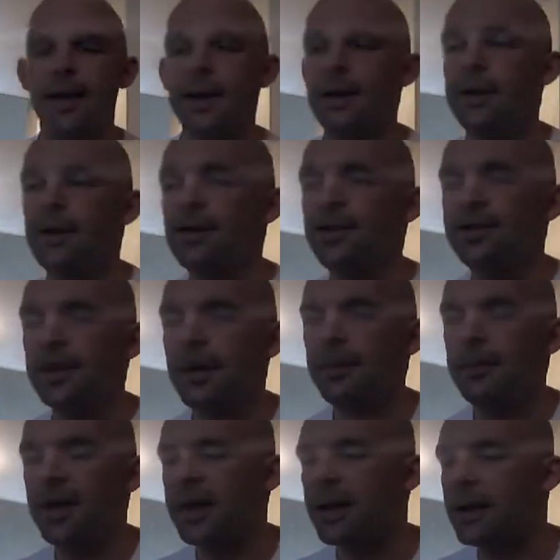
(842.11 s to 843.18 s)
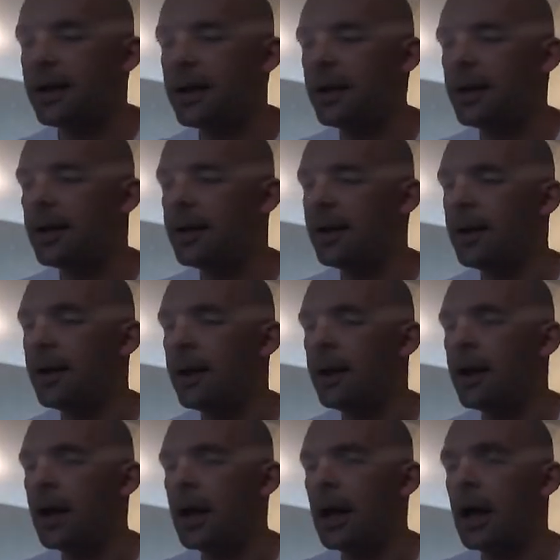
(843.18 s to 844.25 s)
And it goes something
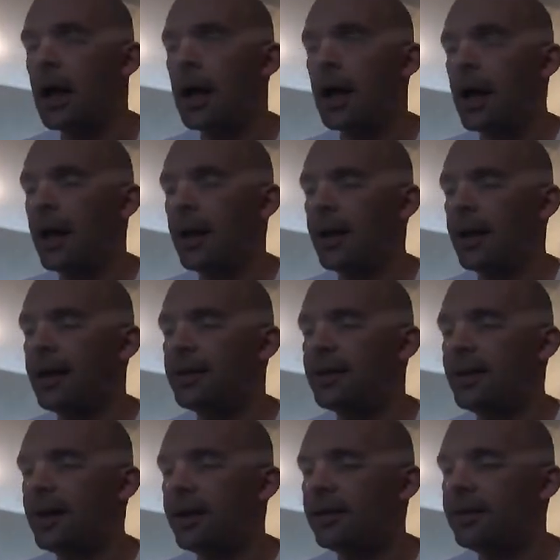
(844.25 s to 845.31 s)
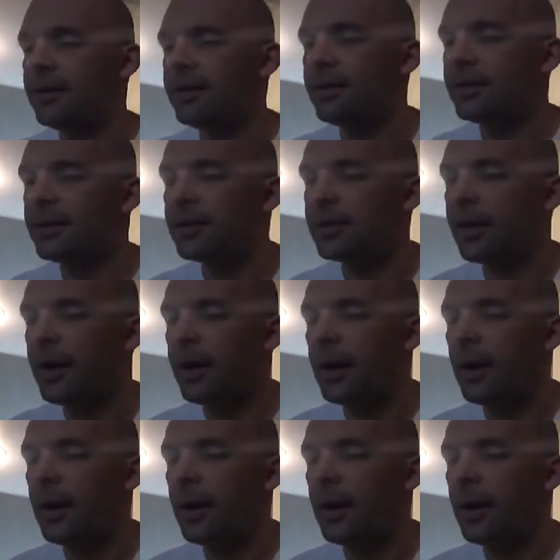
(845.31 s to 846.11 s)
like this.